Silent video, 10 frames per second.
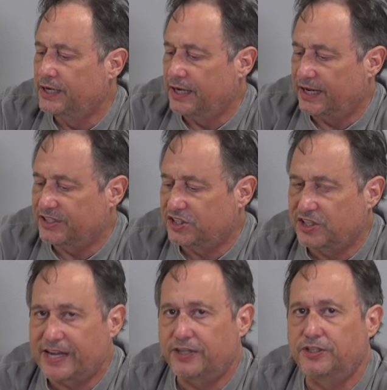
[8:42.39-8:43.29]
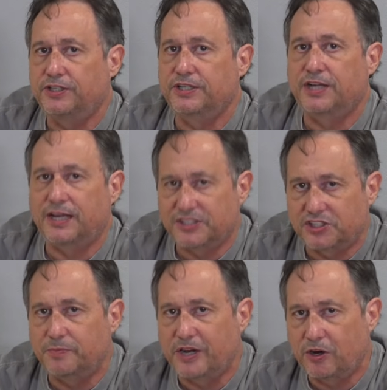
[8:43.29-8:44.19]
a standard,
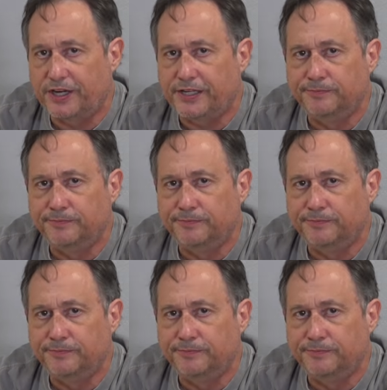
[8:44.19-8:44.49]
customary